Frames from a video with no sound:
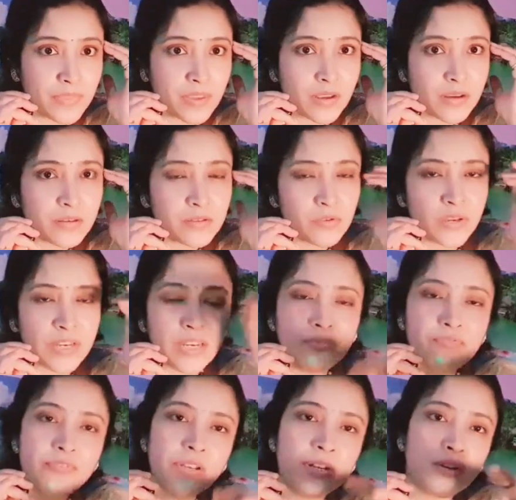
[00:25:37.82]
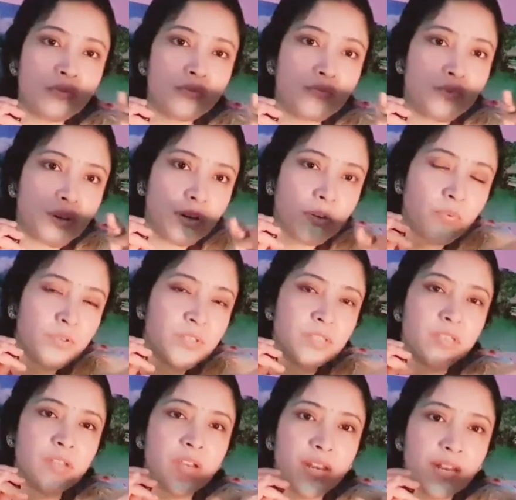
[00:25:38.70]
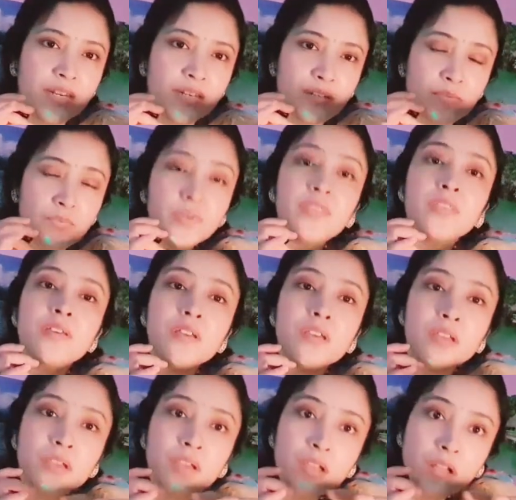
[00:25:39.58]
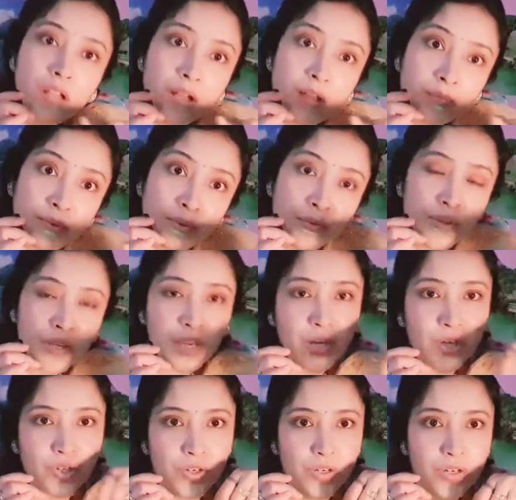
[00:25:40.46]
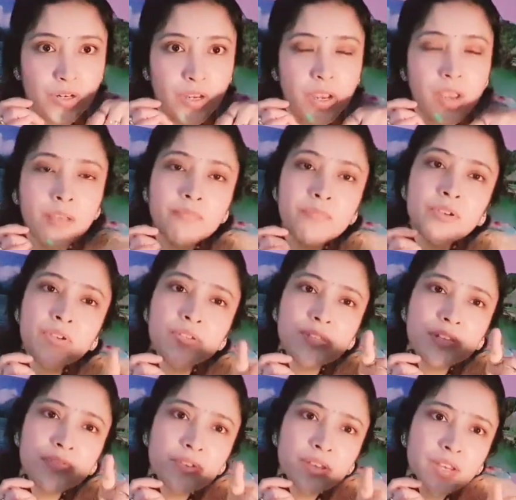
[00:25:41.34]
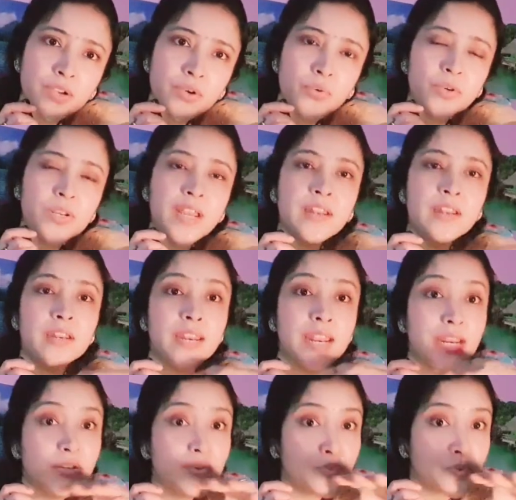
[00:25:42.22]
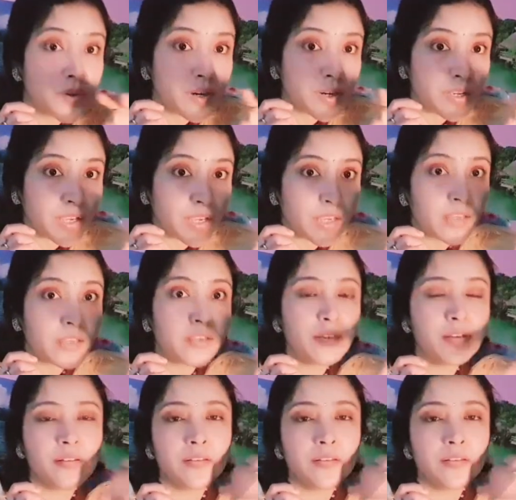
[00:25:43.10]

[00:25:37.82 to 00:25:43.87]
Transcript: So any field of work which is connected with communication, because they're very good at networking.